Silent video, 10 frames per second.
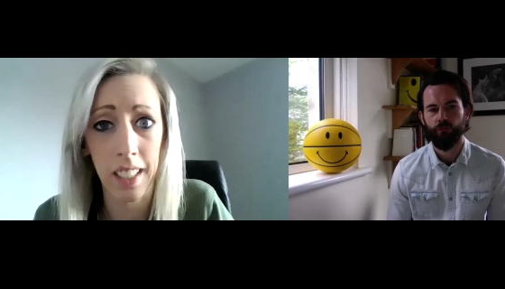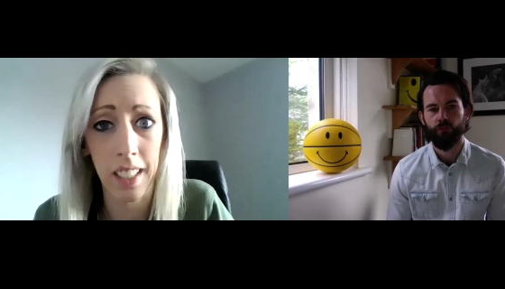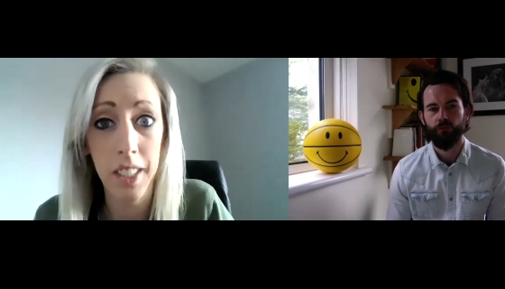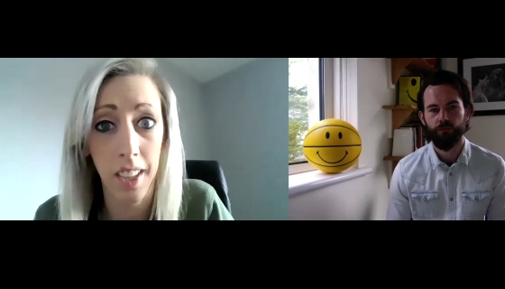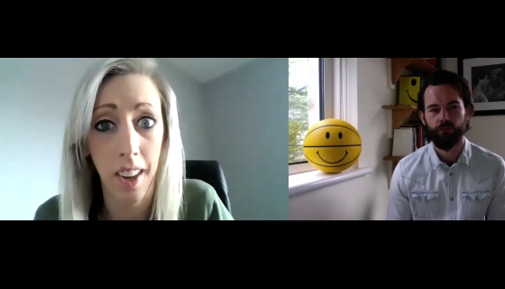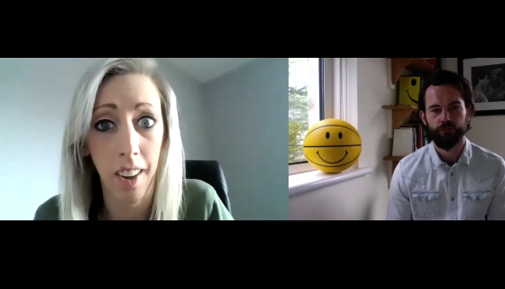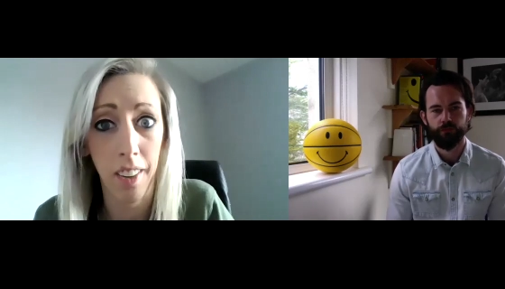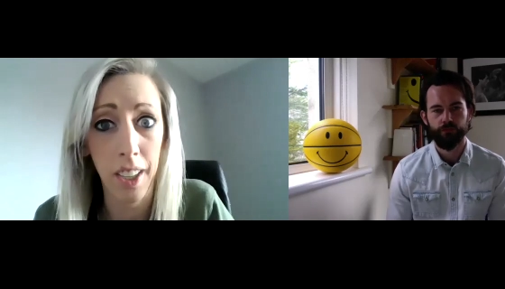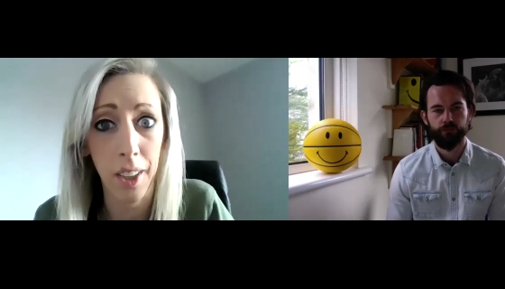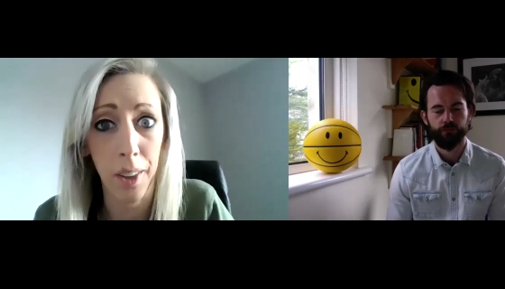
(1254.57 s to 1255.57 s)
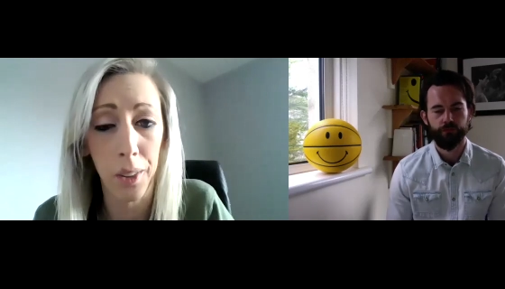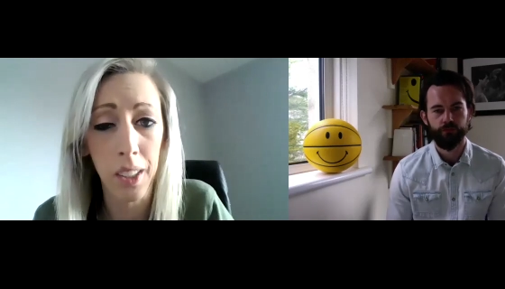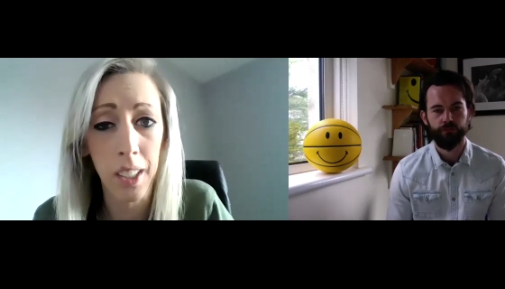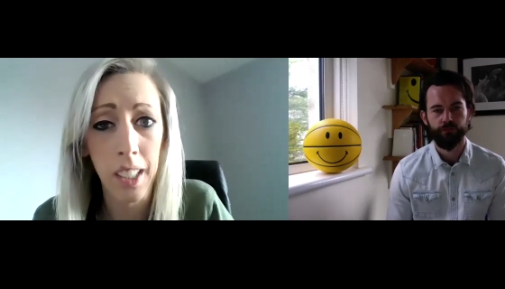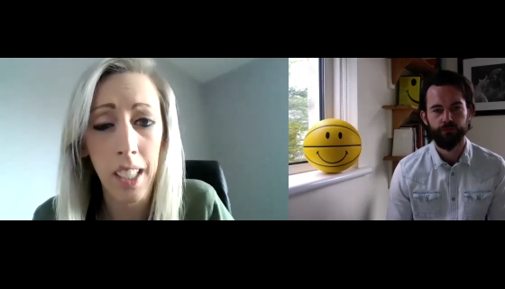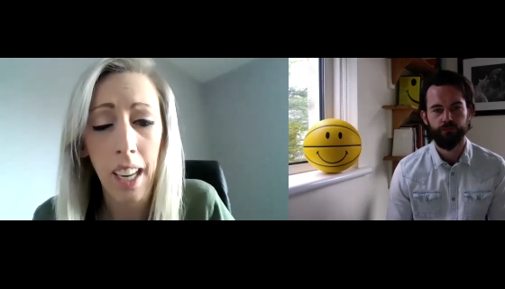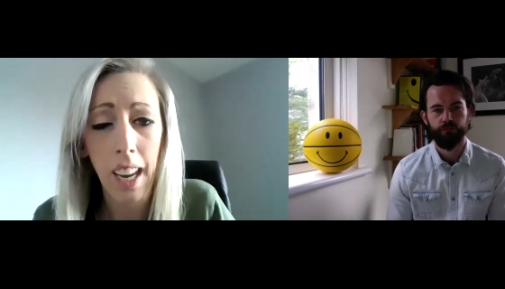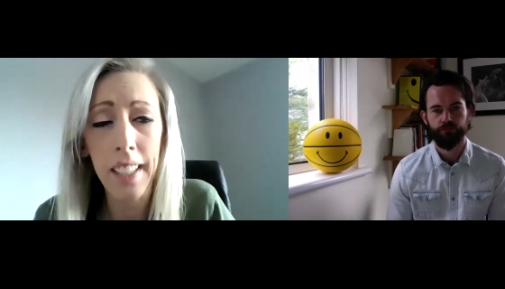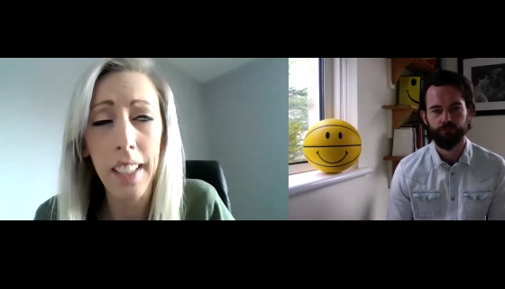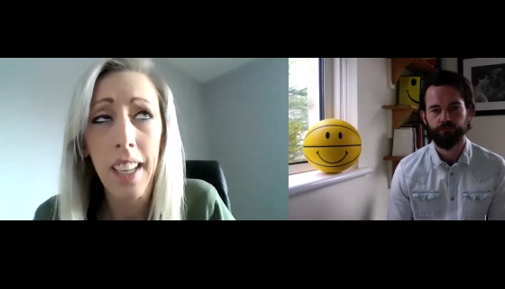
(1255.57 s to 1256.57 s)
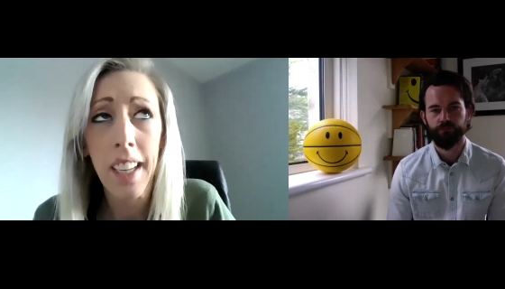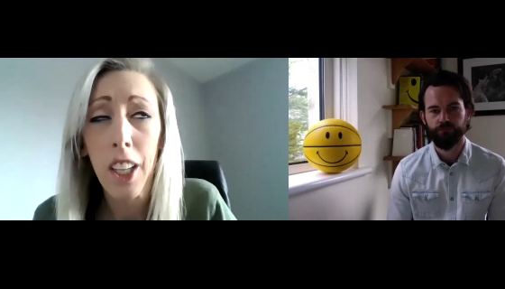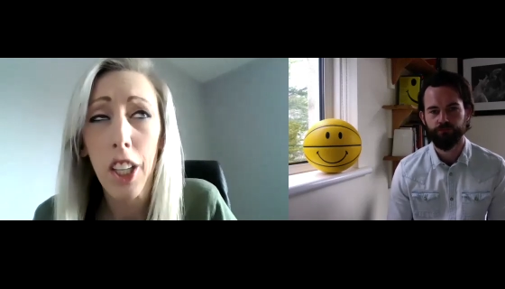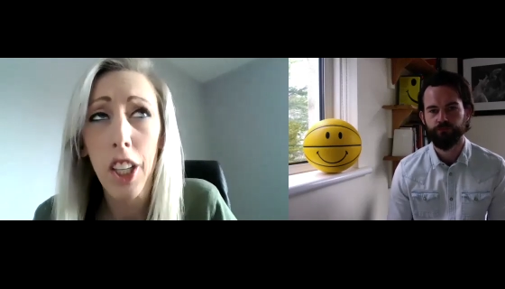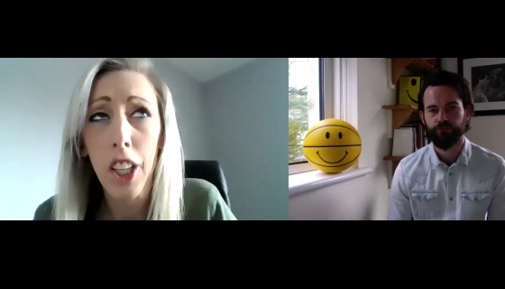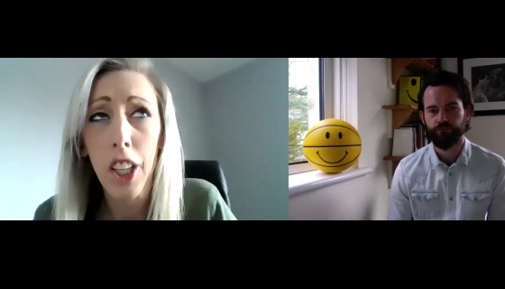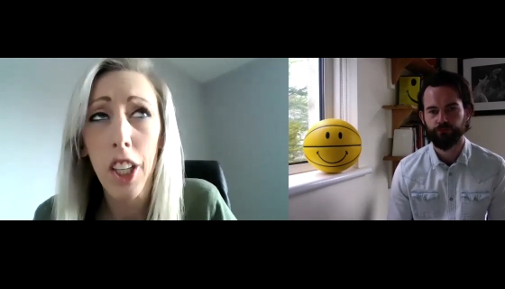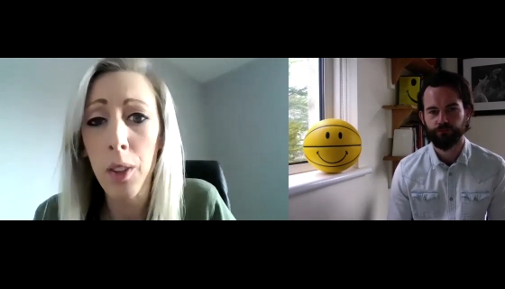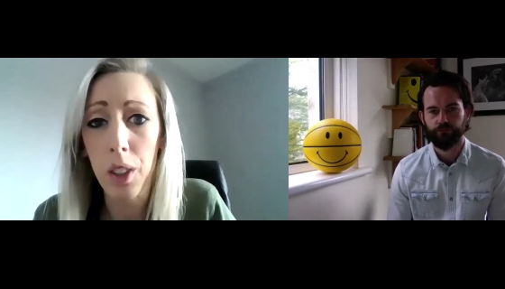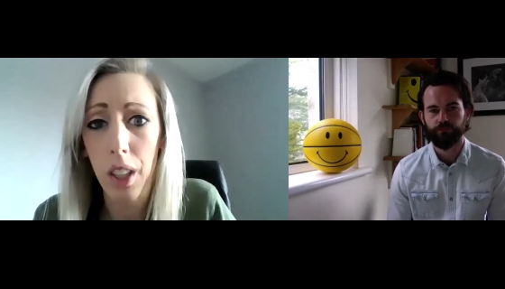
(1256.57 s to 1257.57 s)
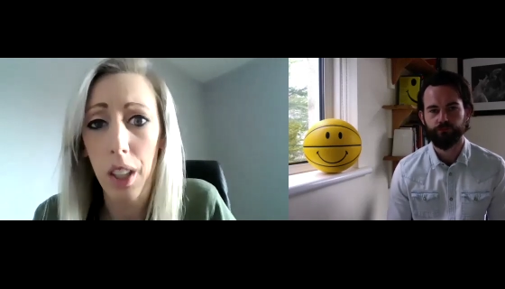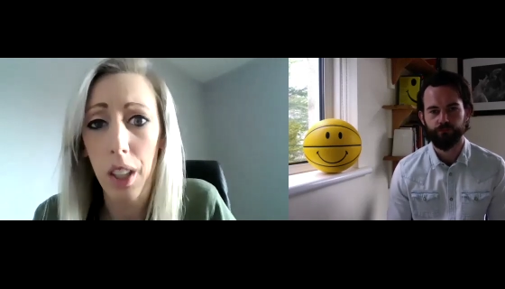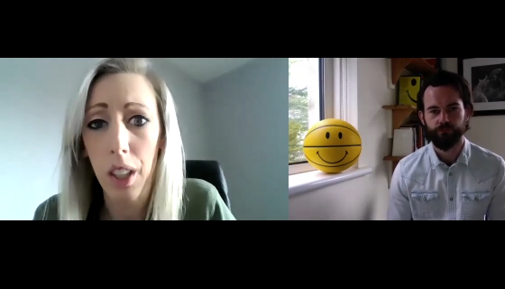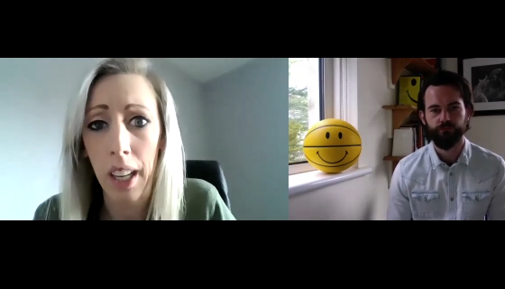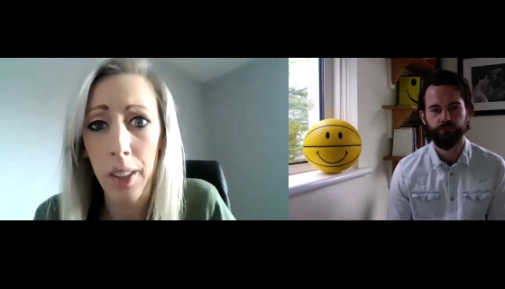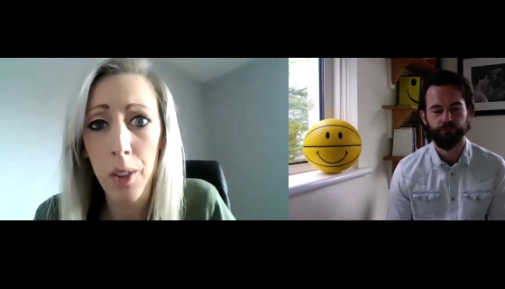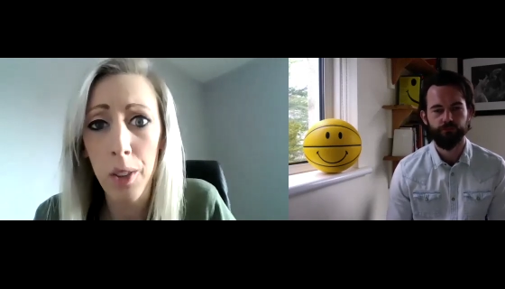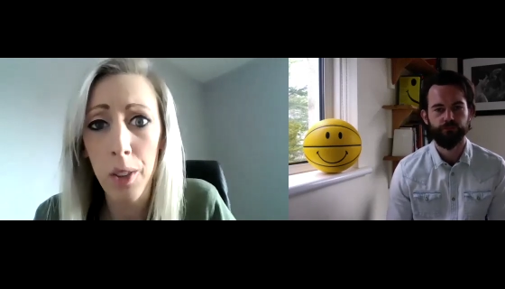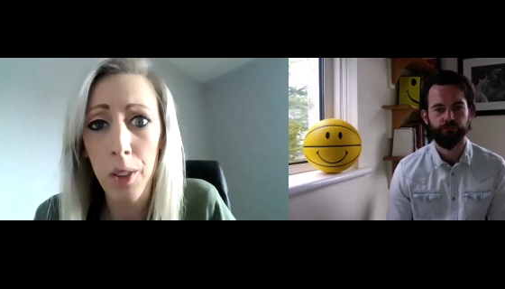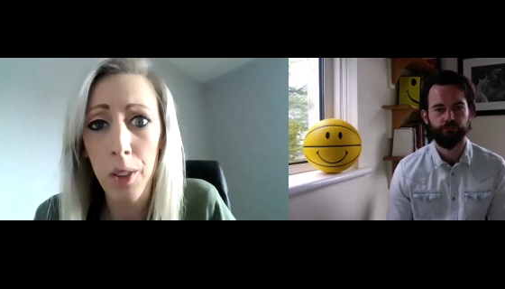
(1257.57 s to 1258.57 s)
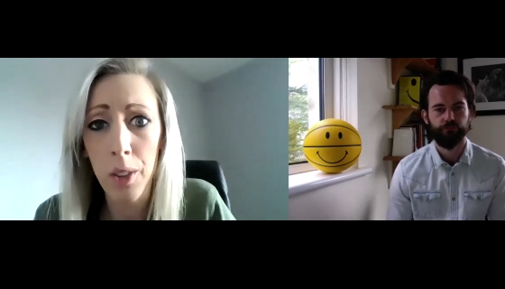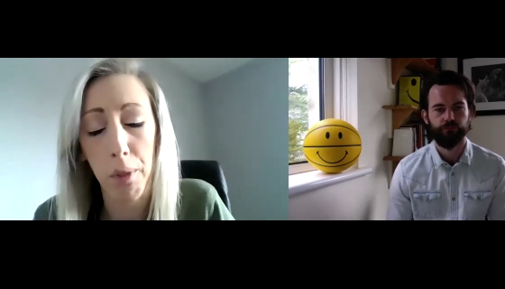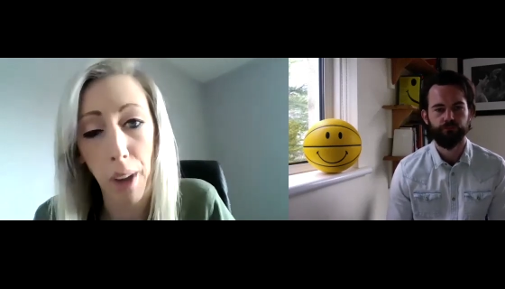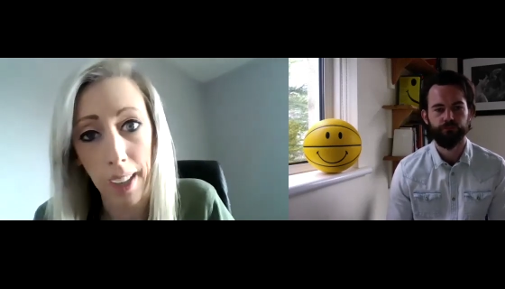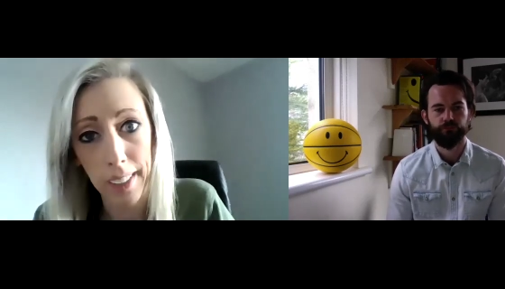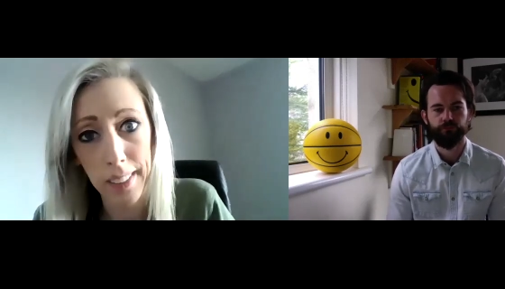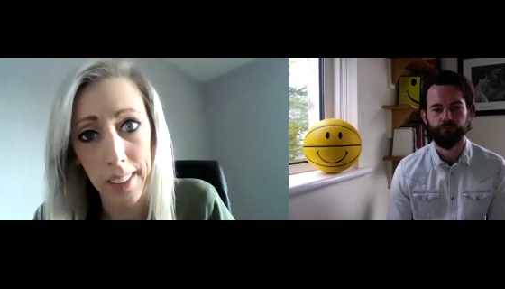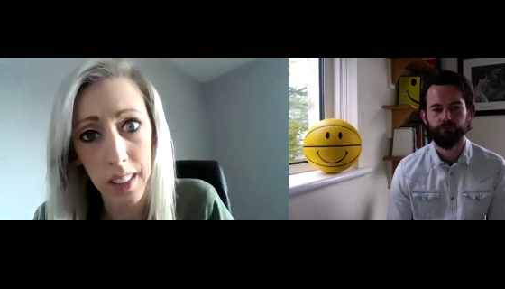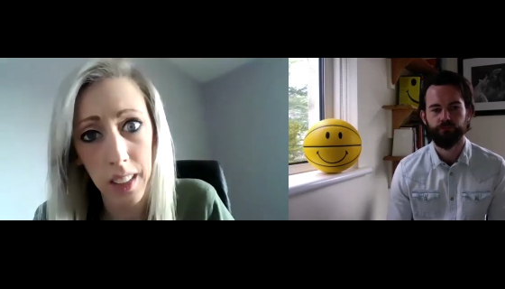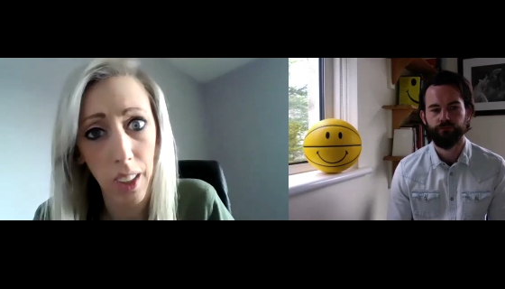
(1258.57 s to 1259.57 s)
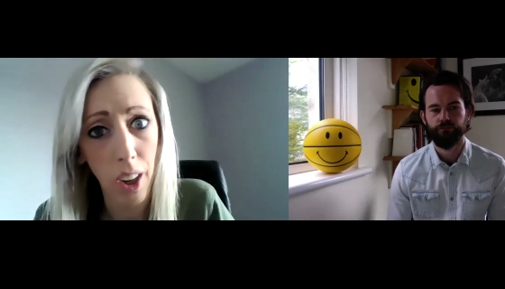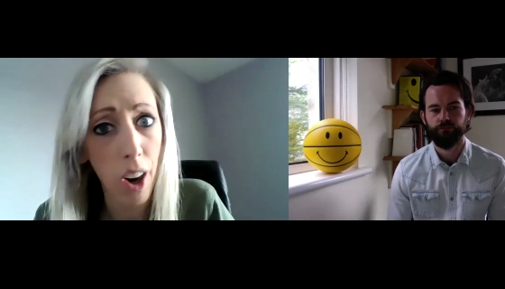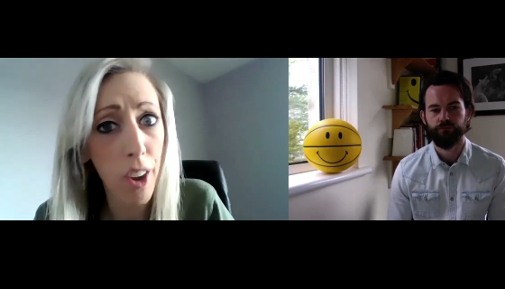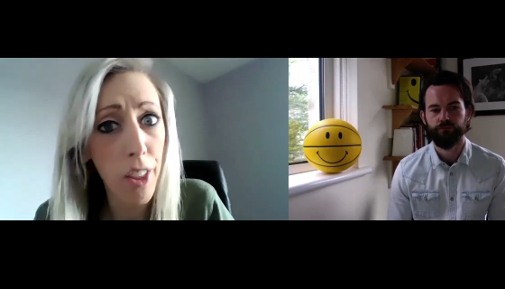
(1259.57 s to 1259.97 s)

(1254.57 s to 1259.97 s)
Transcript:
Speaker 1: in, in every scenario, and look, you know, I don't I don't shirk away from the fact that